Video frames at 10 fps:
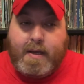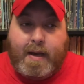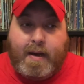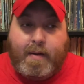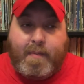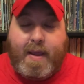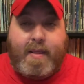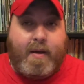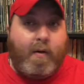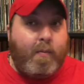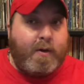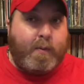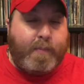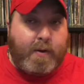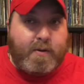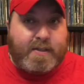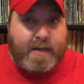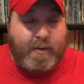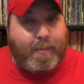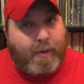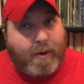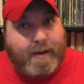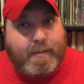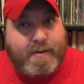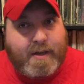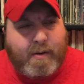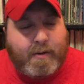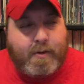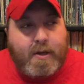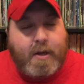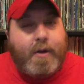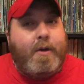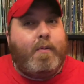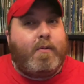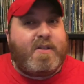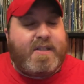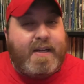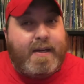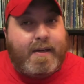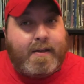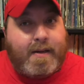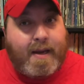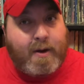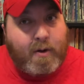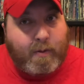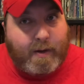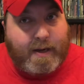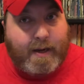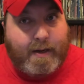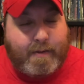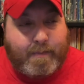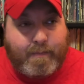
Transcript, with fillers: um, and that Homeworx will post in their marketing material, you will see a hurricane.